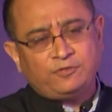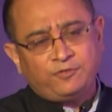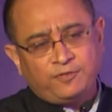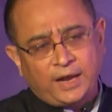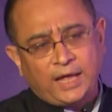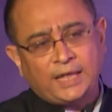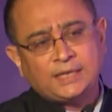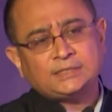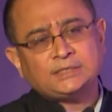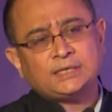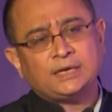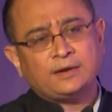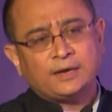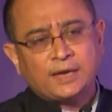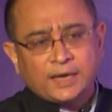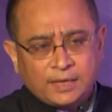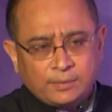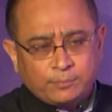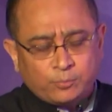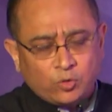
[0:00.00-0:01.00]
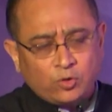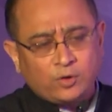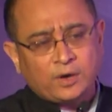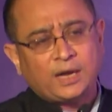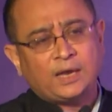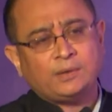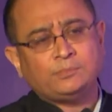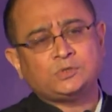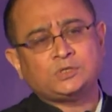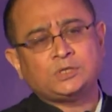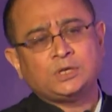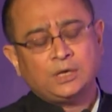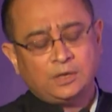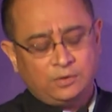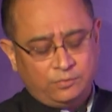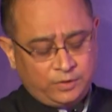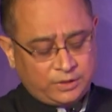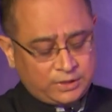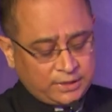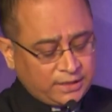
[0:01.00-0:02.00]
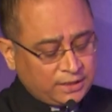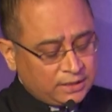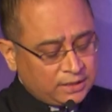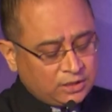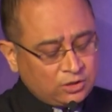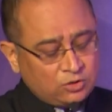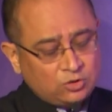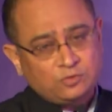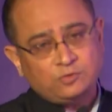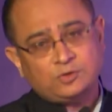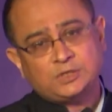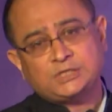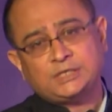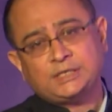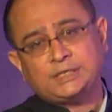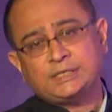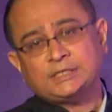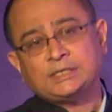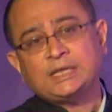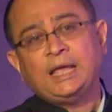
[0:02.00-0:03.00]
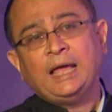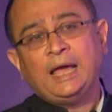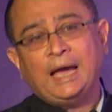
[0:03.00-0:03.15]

France are running programs with Indian universities.